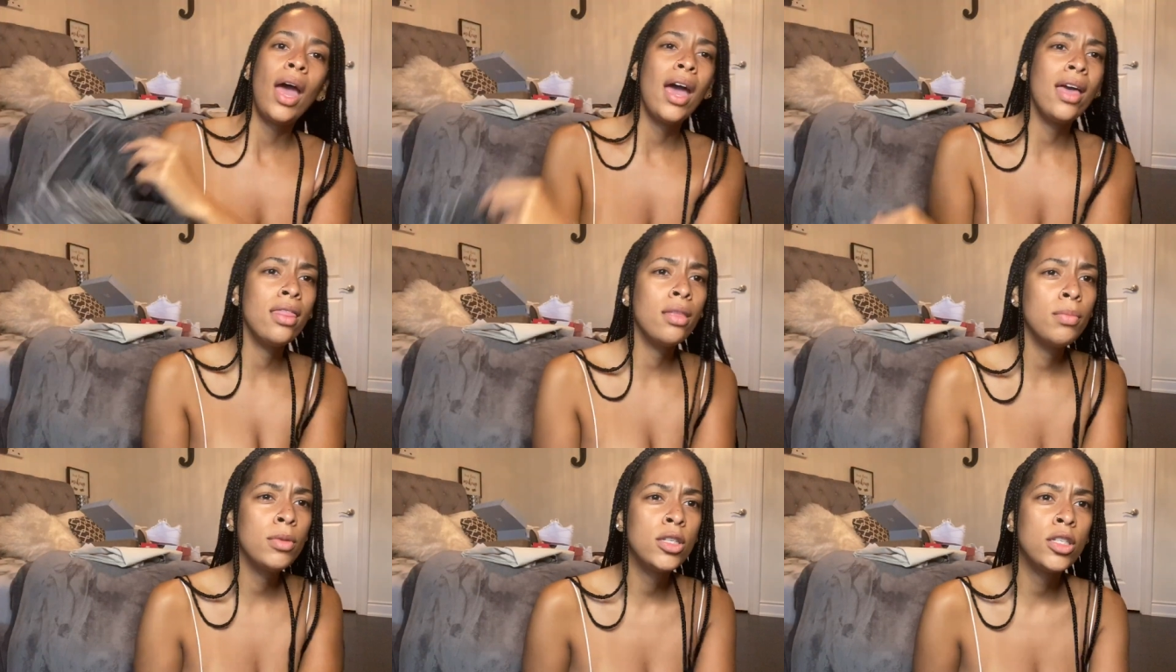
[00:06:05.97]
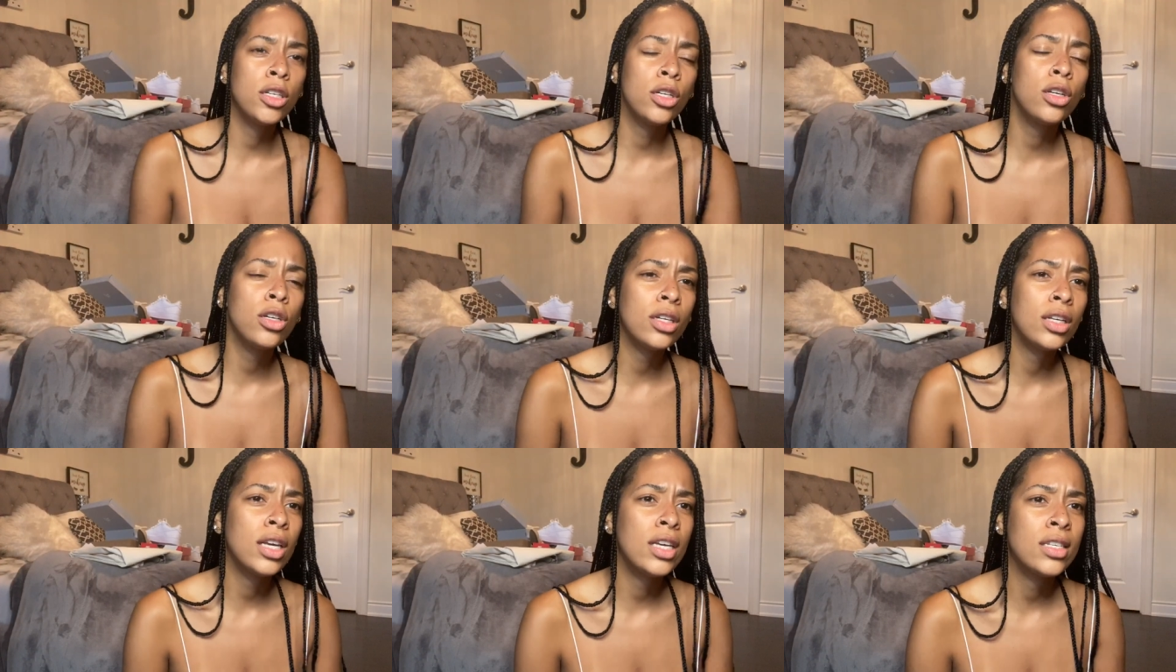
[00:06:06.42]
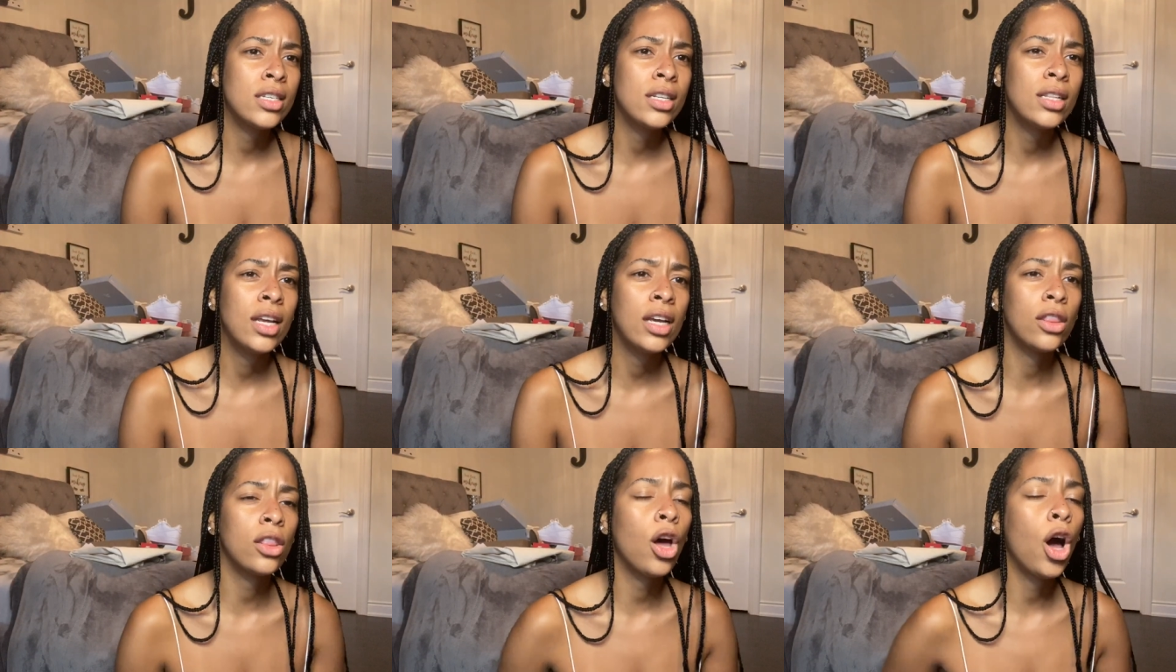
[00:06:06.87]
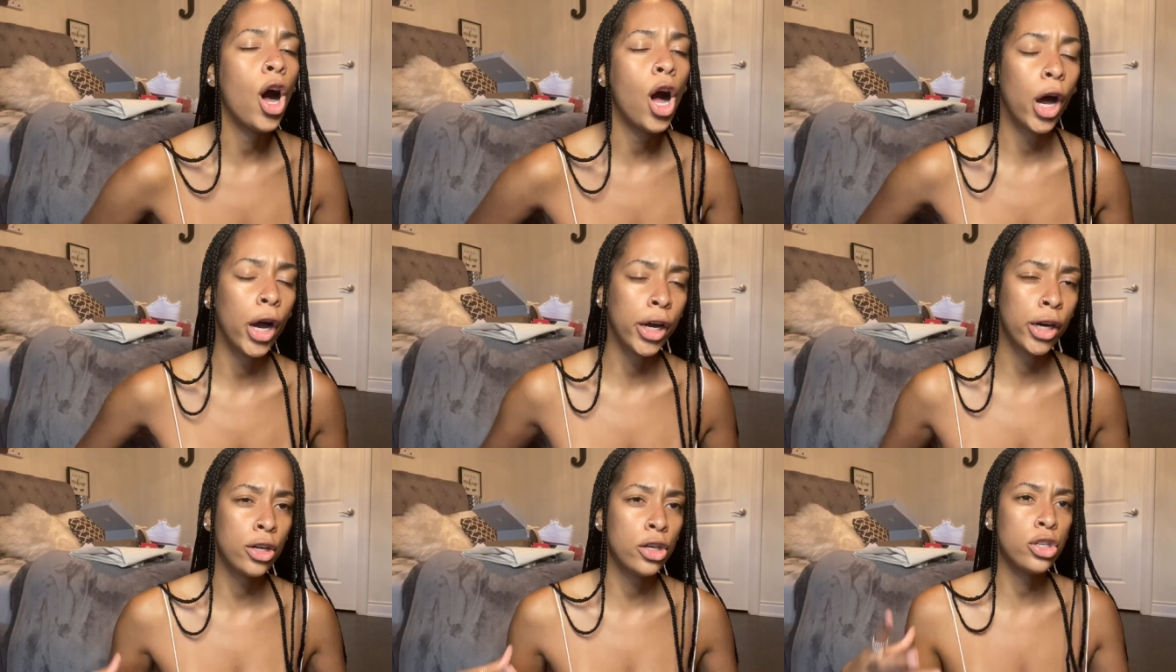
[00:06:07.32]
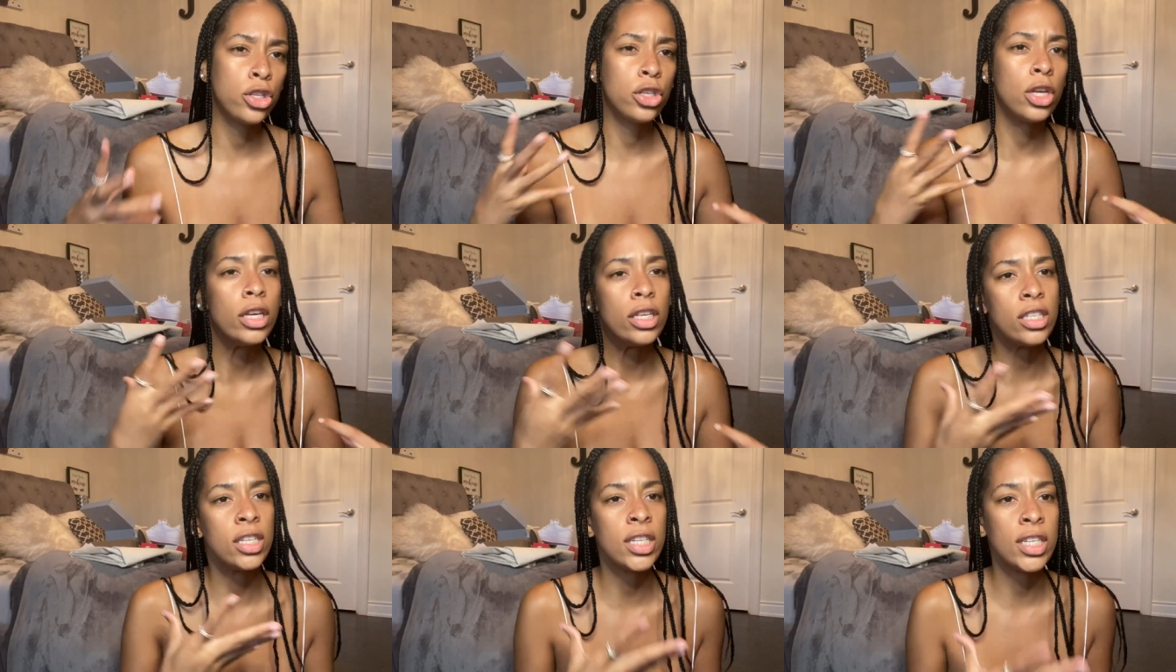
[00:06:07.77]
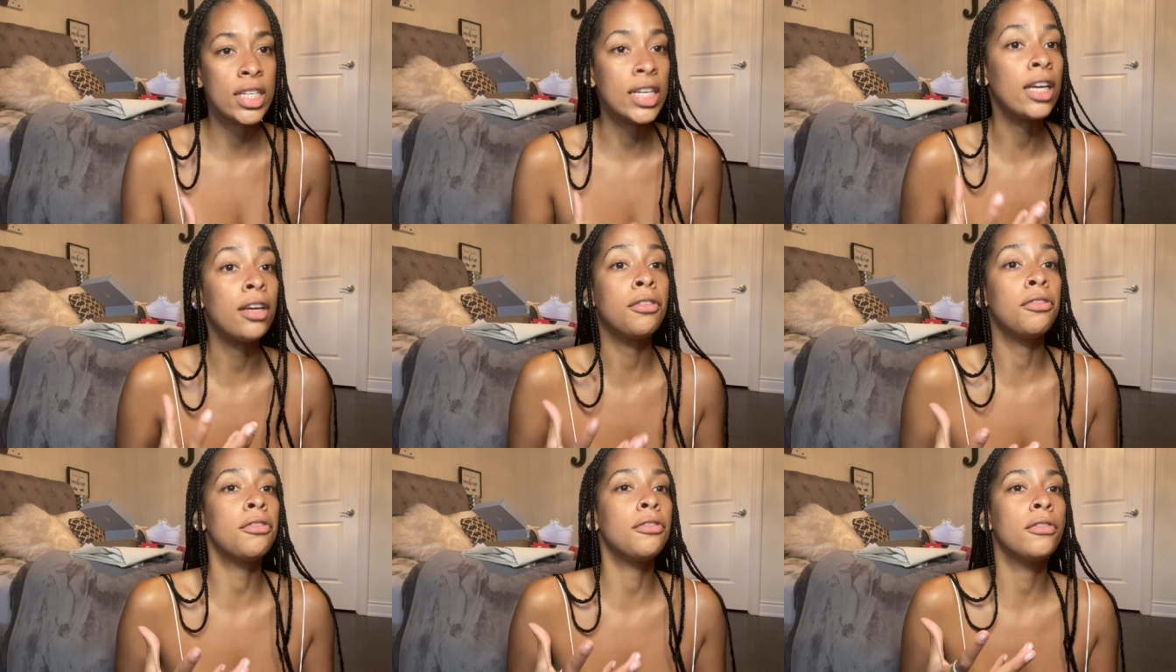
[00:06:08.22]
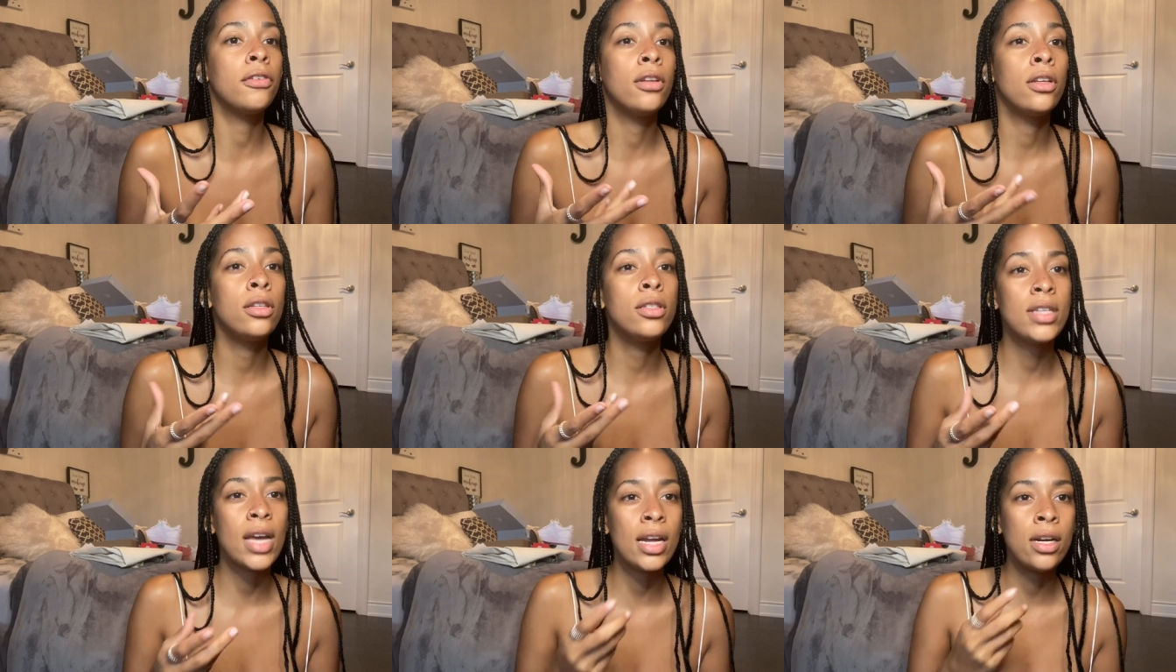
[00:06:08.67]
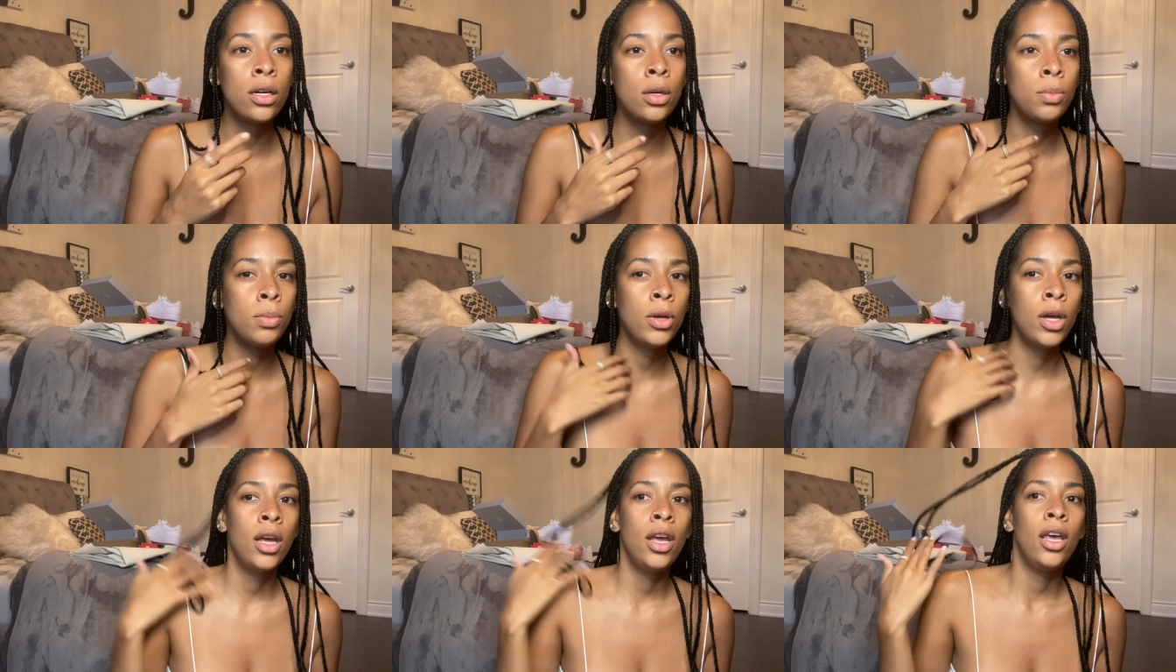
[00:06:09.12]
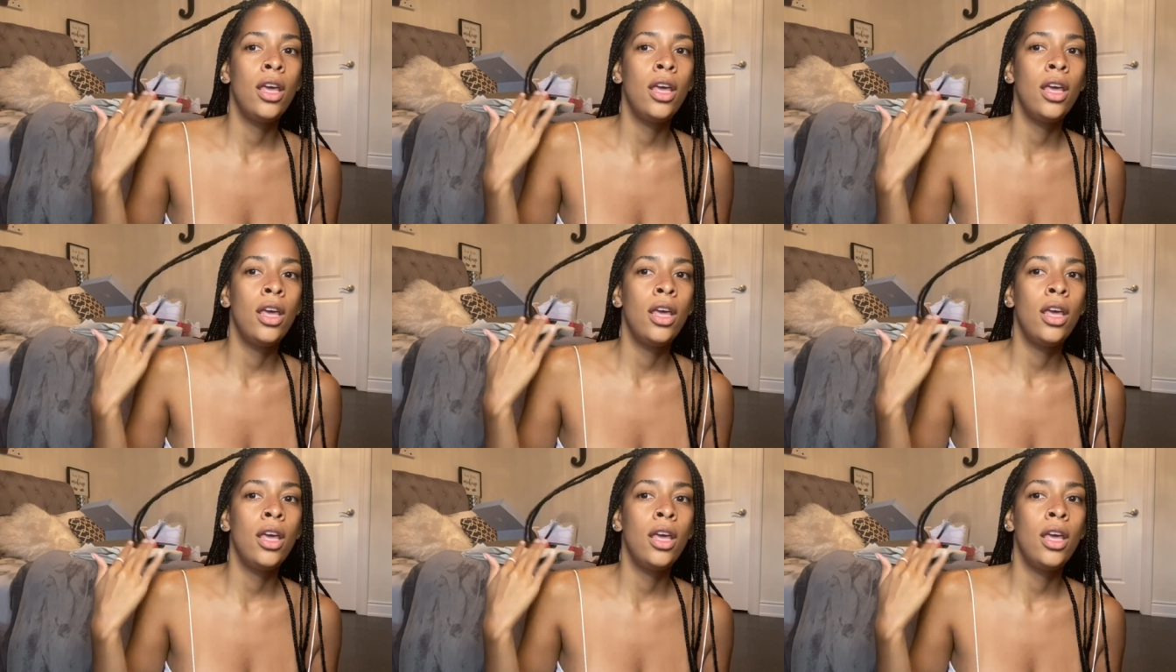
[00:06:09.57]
And the material isn't like the harsh, stiff denim.